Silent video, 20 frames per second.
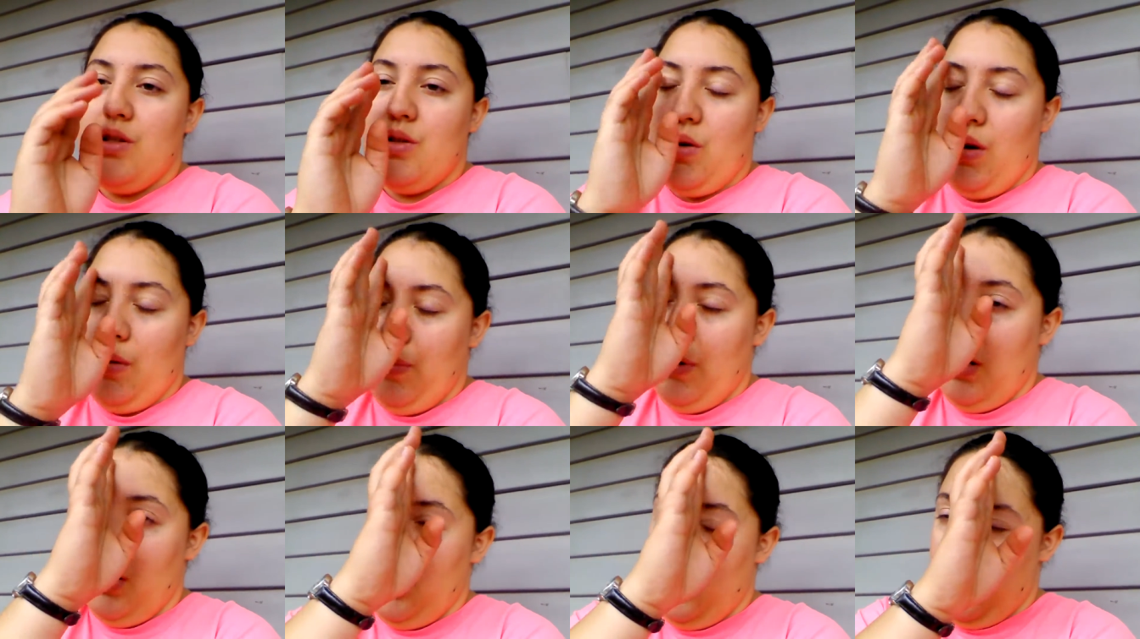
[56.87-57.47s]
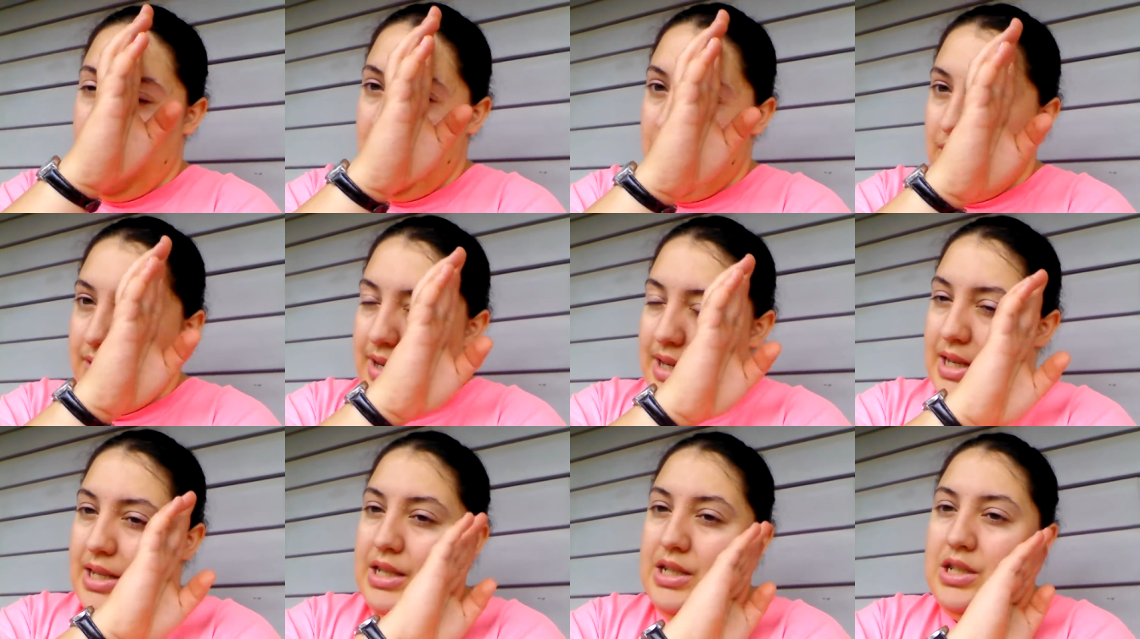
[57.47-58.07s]
So I brought her
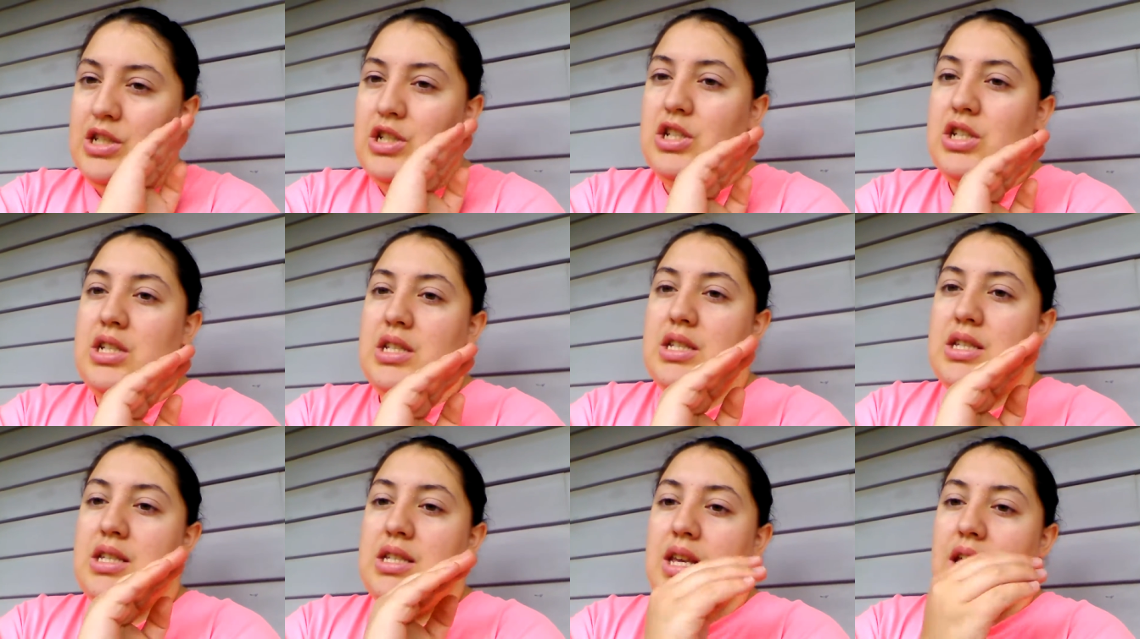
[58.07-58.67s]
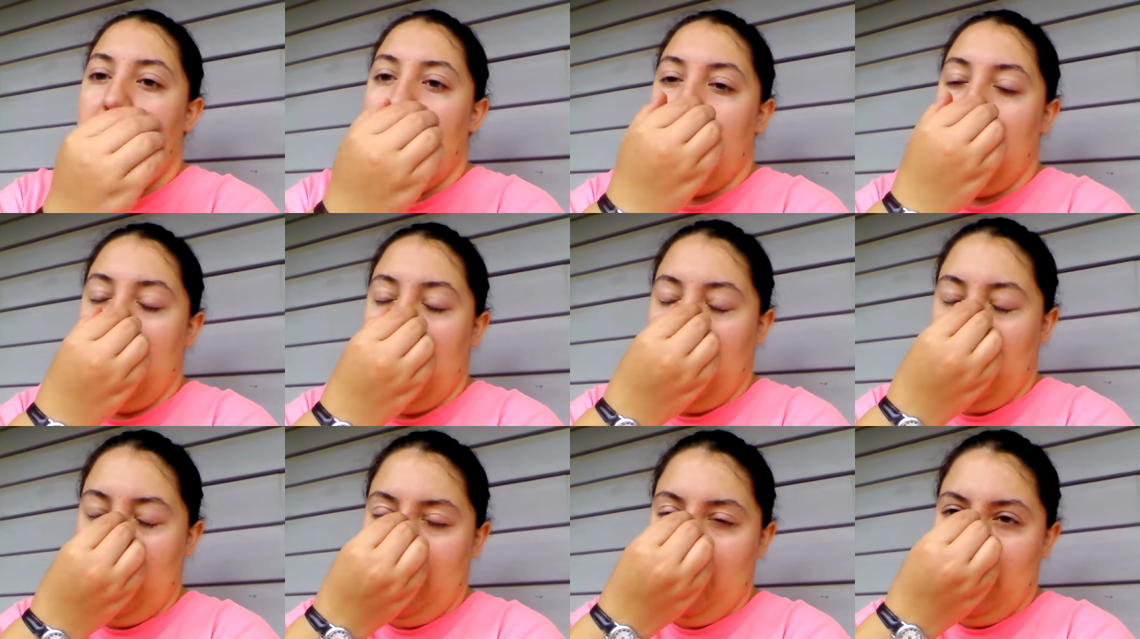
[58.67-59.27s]
in, and she's hanging
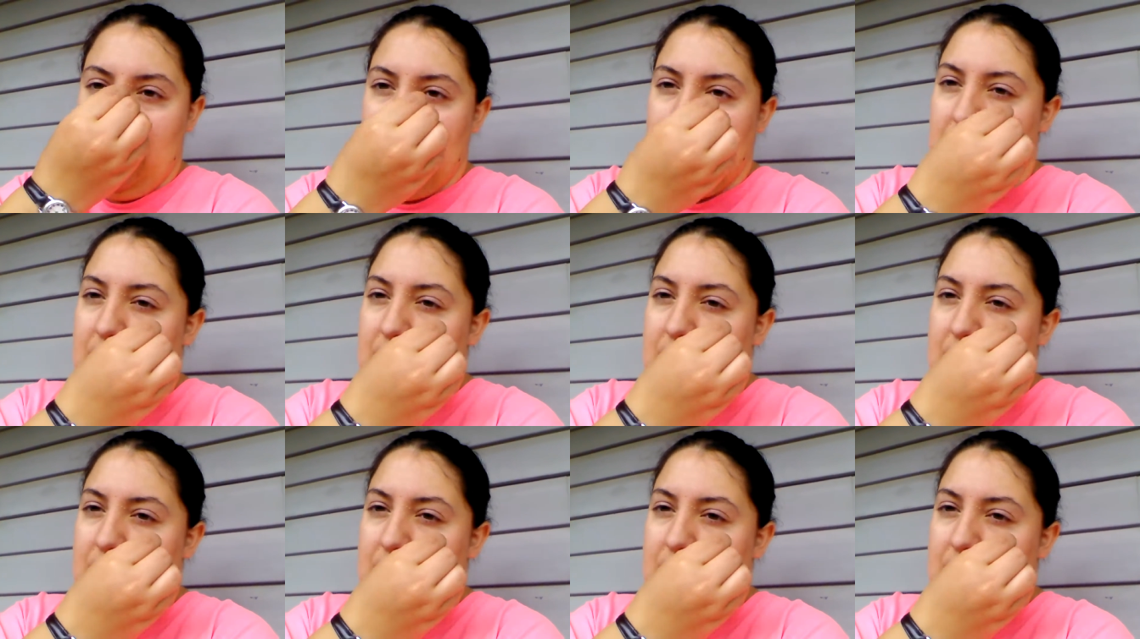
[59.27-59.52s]
out